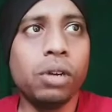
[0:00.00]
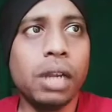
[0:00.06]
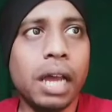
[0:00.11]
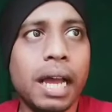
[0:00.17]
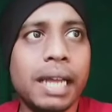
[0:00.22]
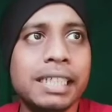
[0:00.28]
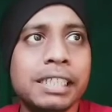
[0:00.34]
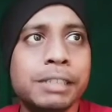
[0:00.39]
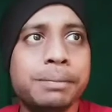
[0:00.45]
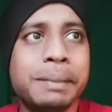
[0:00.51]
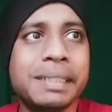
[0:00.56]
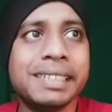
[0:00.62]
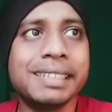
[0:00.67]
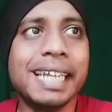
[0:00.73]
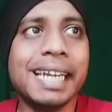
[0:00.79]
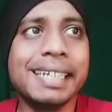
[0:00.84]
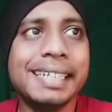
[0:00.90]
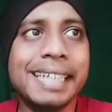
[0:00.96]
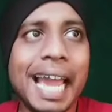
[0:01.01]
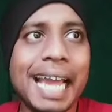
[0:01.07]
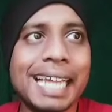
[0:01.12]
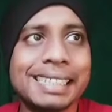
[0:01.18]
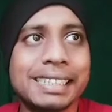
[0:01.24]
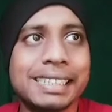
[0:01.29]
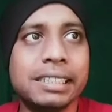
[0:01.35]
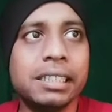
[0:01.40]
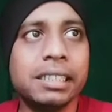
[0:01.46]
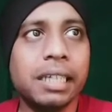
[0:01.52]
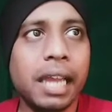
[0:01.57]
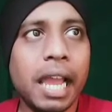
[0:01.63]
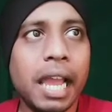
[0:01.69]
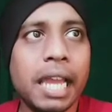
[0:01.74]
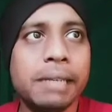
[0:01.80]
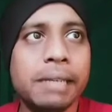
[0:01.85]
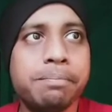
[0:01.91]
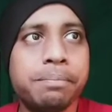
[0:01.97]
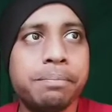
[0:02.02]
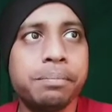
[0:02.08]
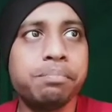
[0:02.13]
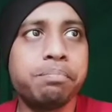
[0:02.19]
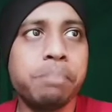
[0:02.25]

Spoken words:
Ola is better than taxi and